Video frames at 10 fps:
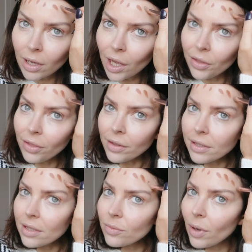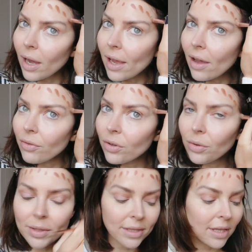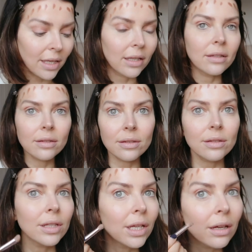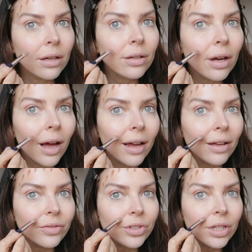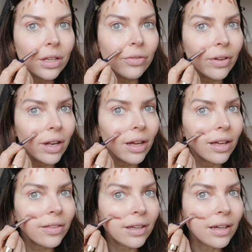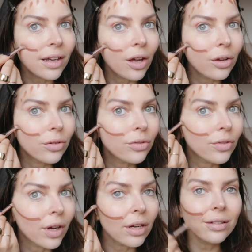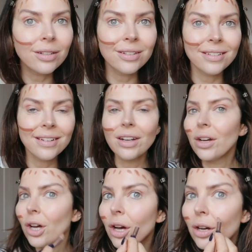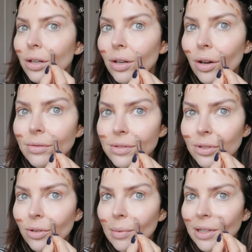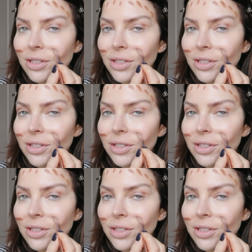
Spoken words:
I think this is why everyone always thinks I have cheek filler. I think I over contour my